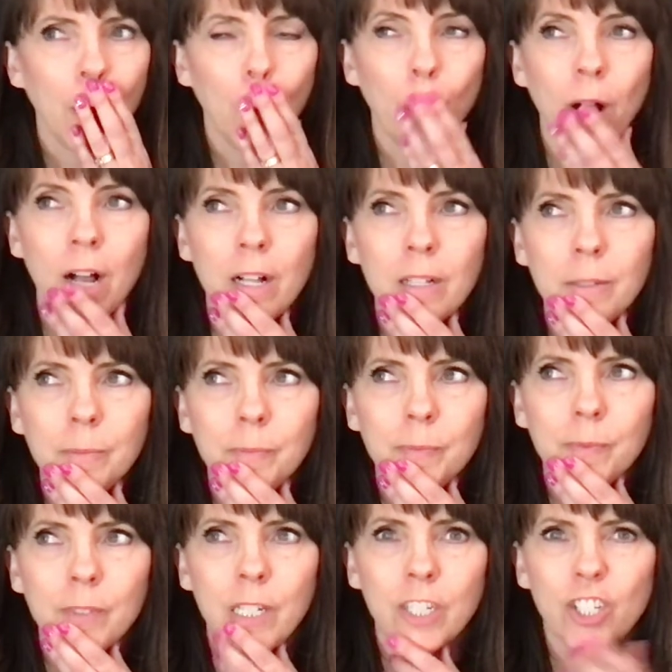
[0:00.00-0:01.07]
well,
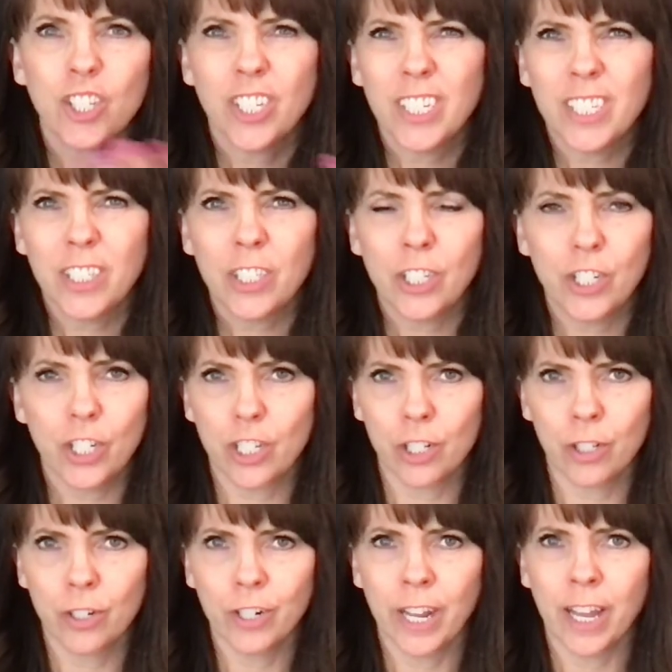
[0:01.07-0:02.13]
she needs to
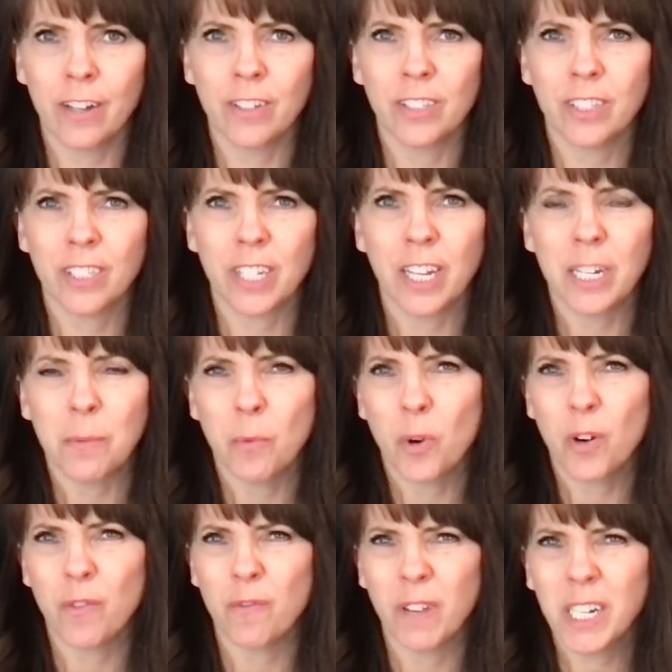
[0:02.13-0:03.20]
just learn how to study
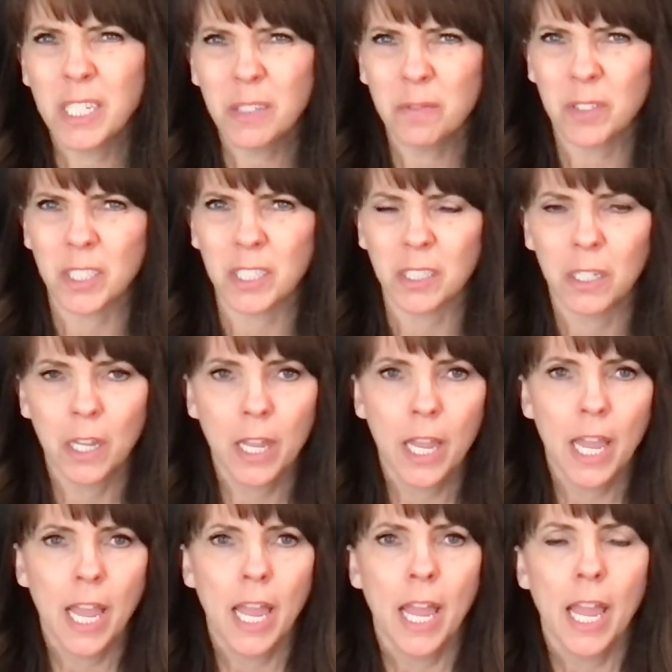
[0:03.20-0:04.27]
more effectively.
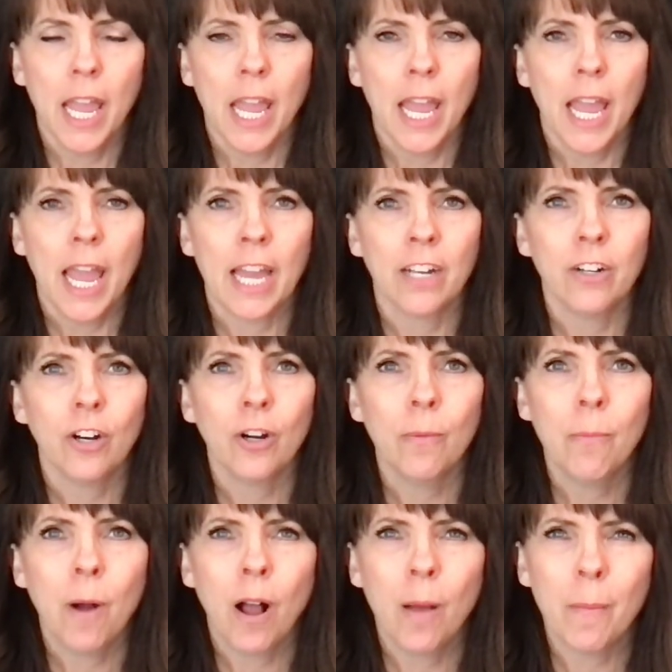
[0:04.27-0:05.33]
And her
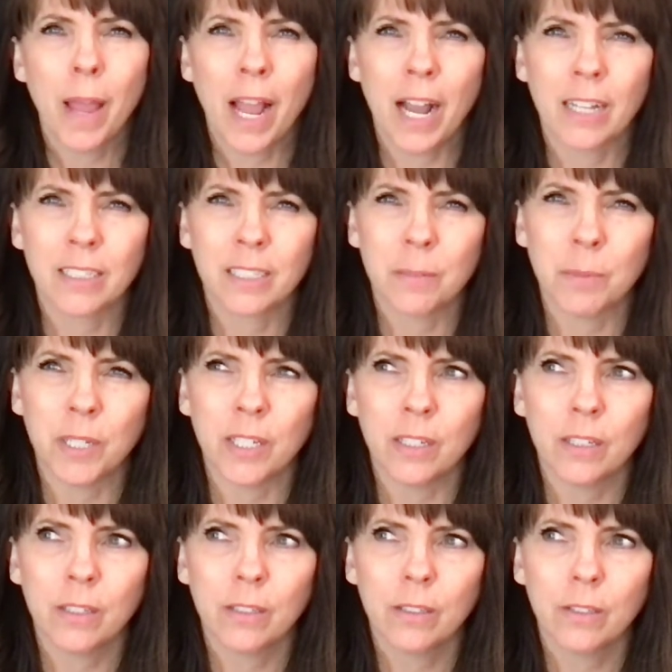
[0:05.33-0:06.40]
mom asked
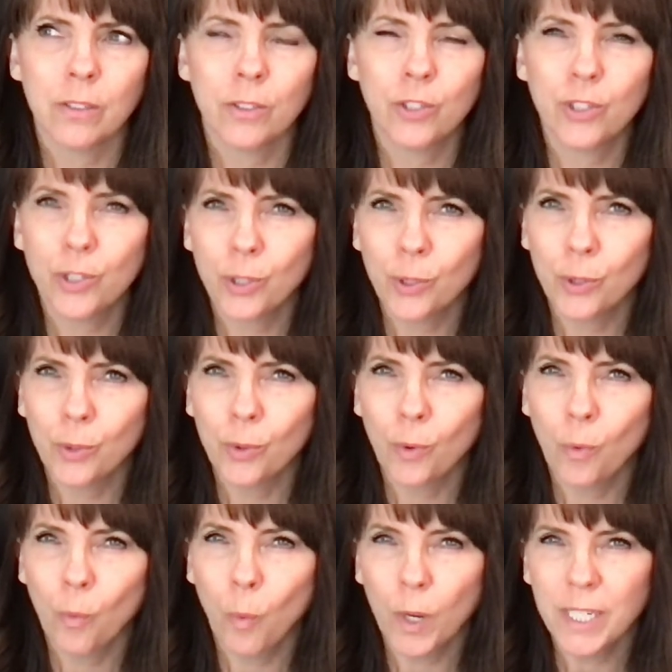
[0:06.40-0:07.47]
me, Sue,
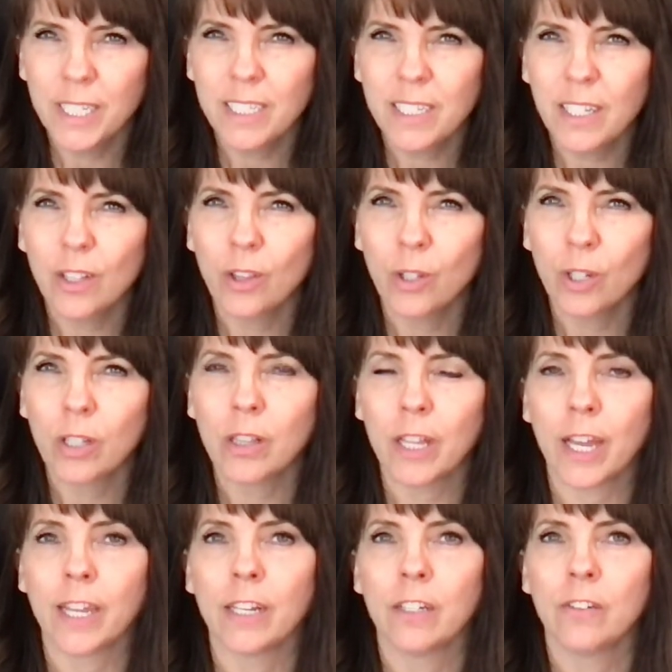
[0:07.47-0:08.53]
what does it look
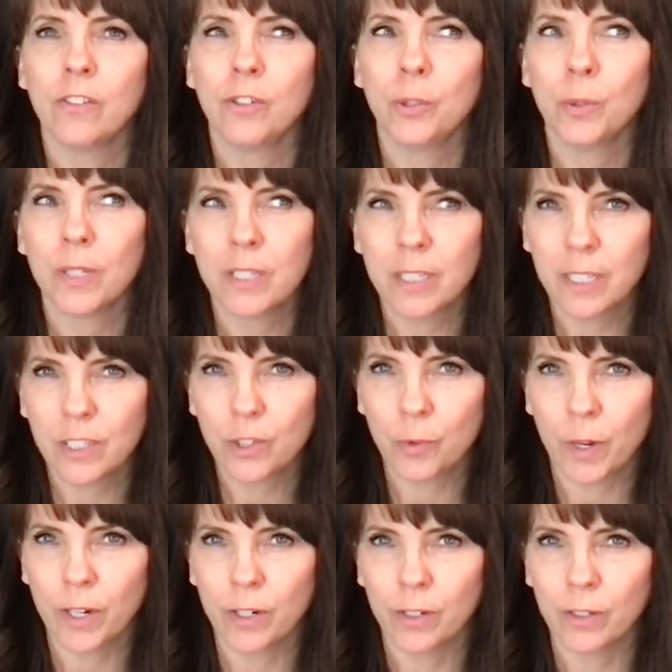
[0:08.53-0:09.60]
like to a sixth
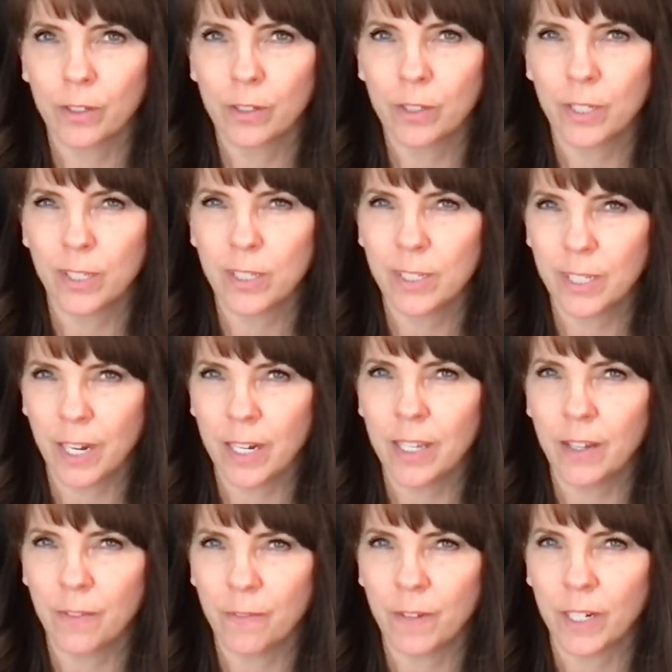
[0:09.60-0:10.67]
grader to
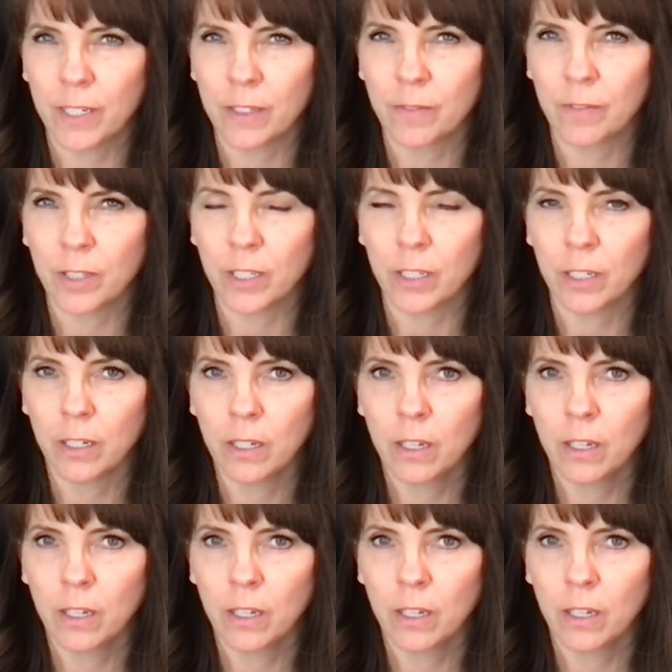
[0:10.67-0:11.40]
study effectively?